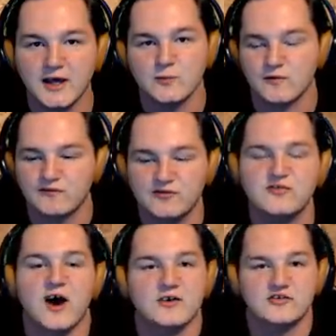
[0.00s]
with
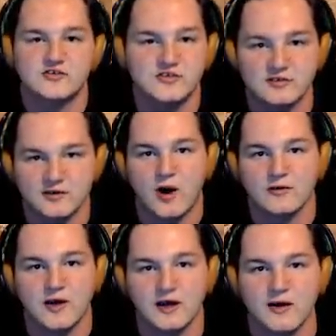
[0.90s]
dust all
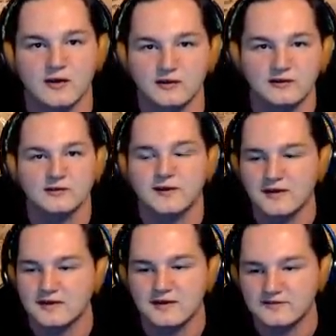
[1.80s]
day long.
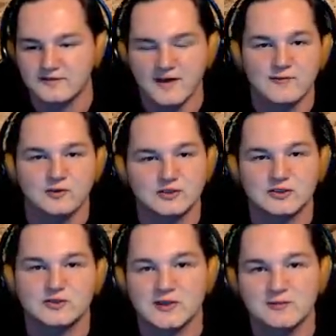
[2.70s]
Like, isn't that everyone's
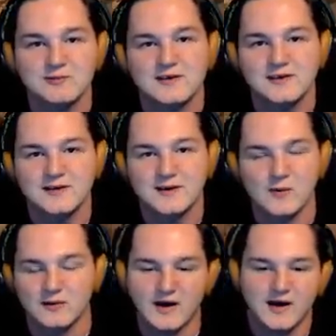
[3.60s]
dream?
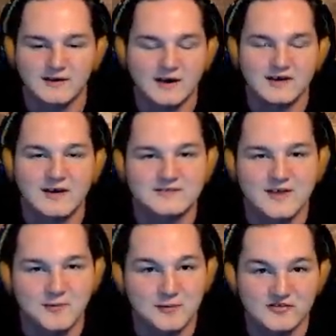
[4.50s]
Well, I, I guess
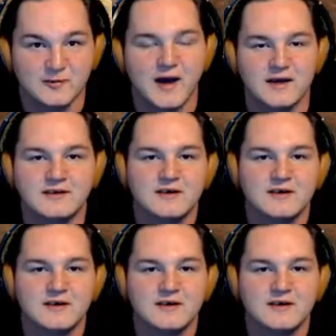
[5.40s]
not, but it's mine.